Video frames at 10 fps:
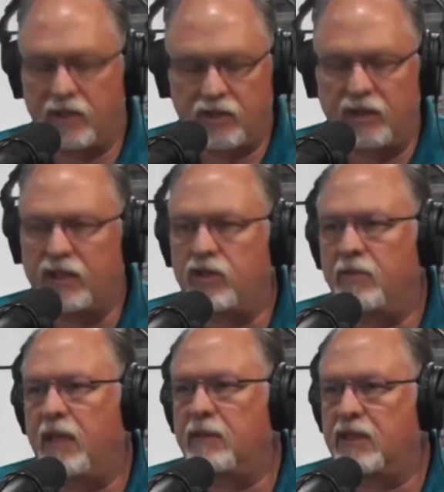So they should
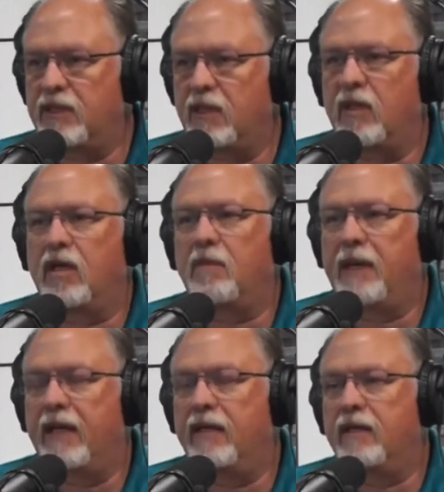be able to sit on
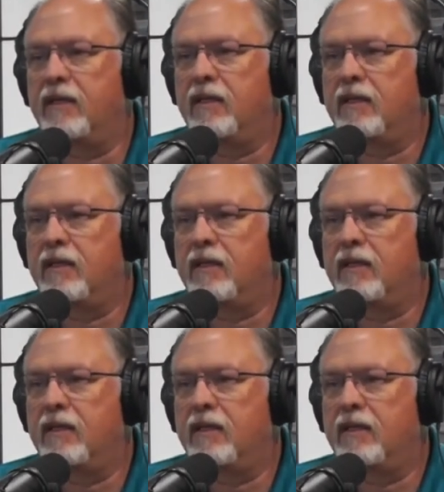command,